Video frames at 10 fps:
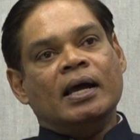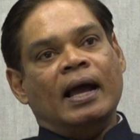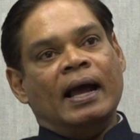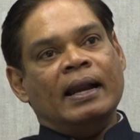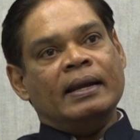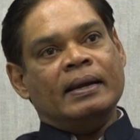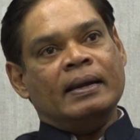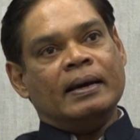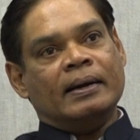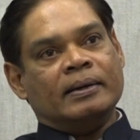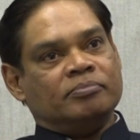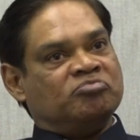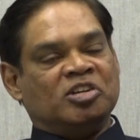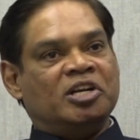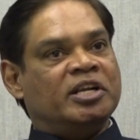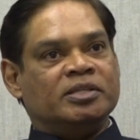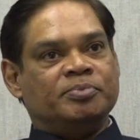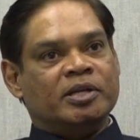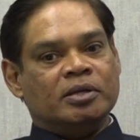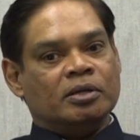and certainly has
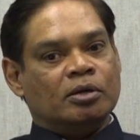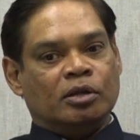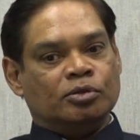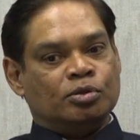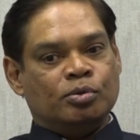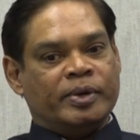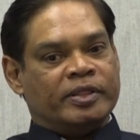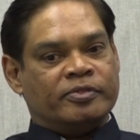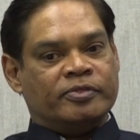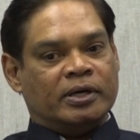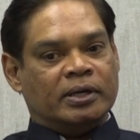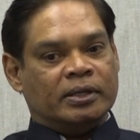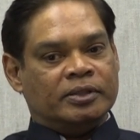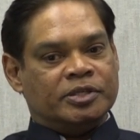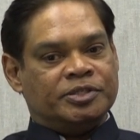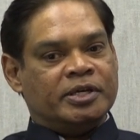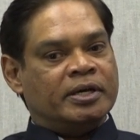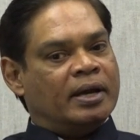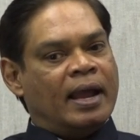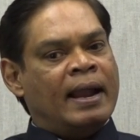been gone through with this
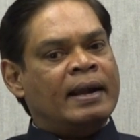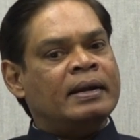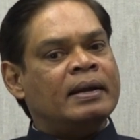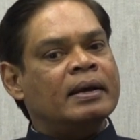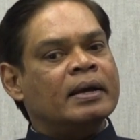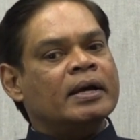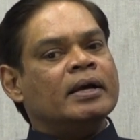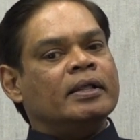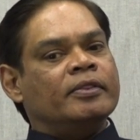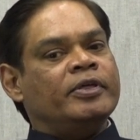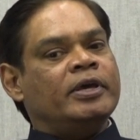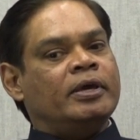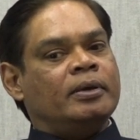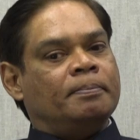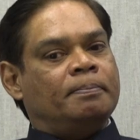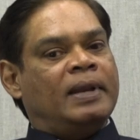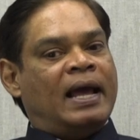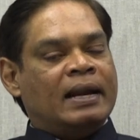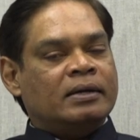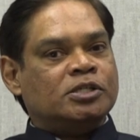year. And the
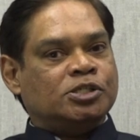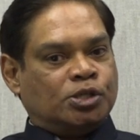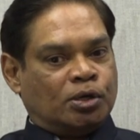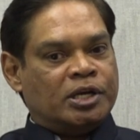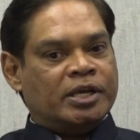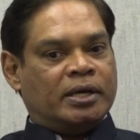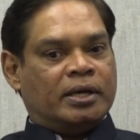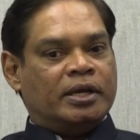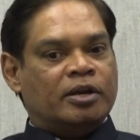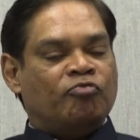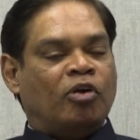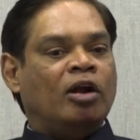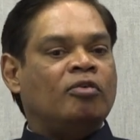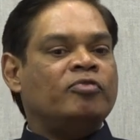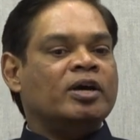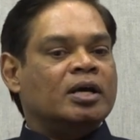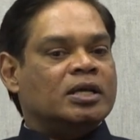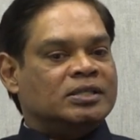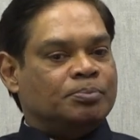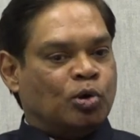plan surely involved
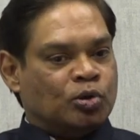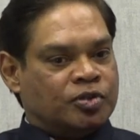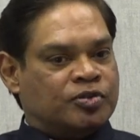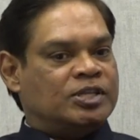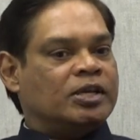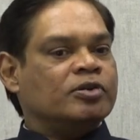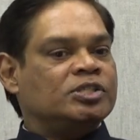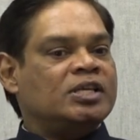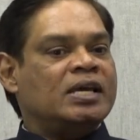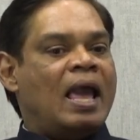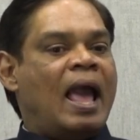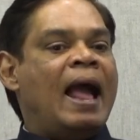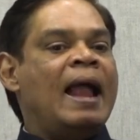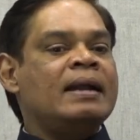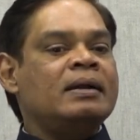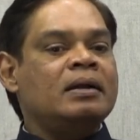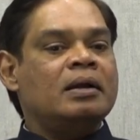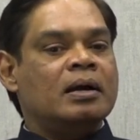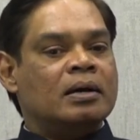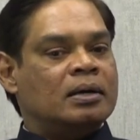both secrecy
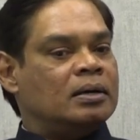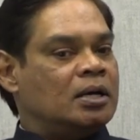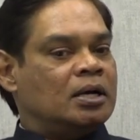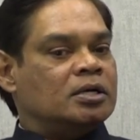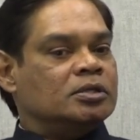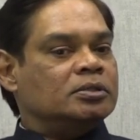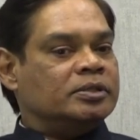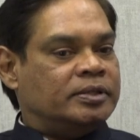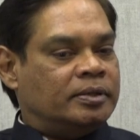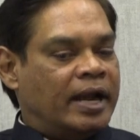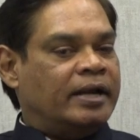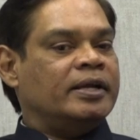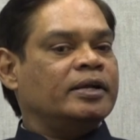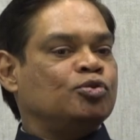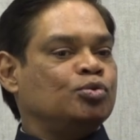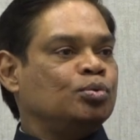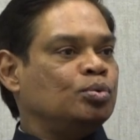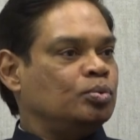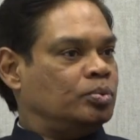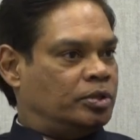and getting it
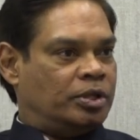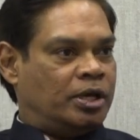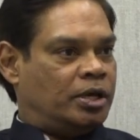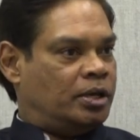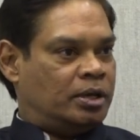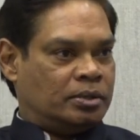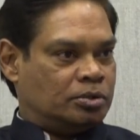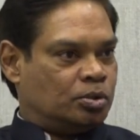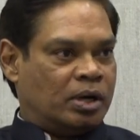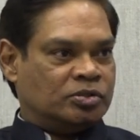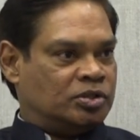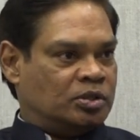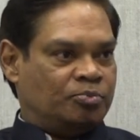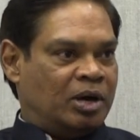through the two houses of